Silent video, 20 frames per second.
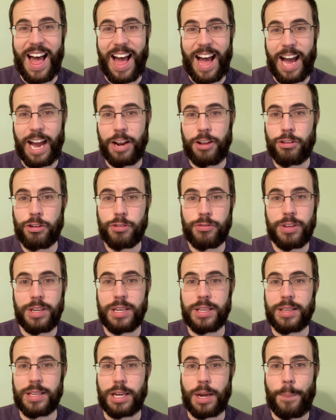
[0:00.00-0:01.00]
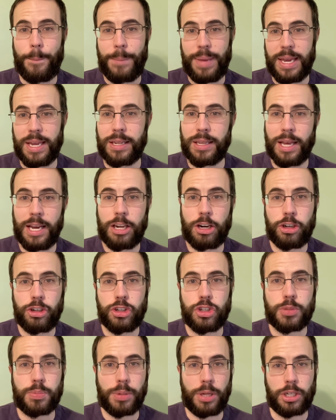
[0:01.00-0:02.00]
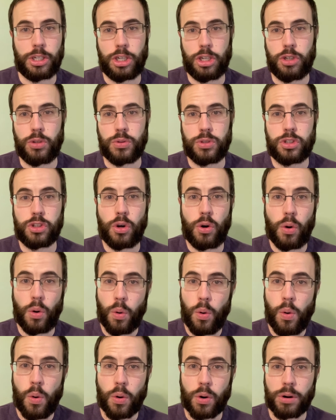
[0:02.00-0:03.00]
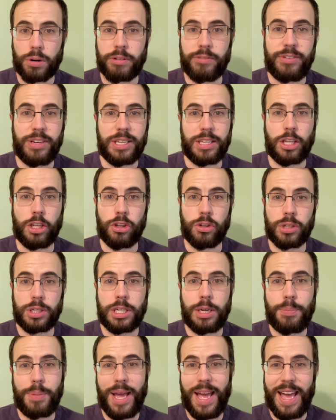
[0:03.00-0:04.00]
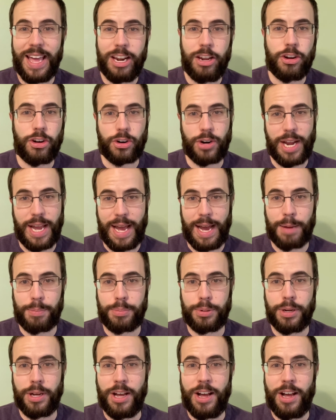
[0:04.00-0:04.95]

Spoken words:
Either via the command line on your Splunk host or via the Lookup Editor app,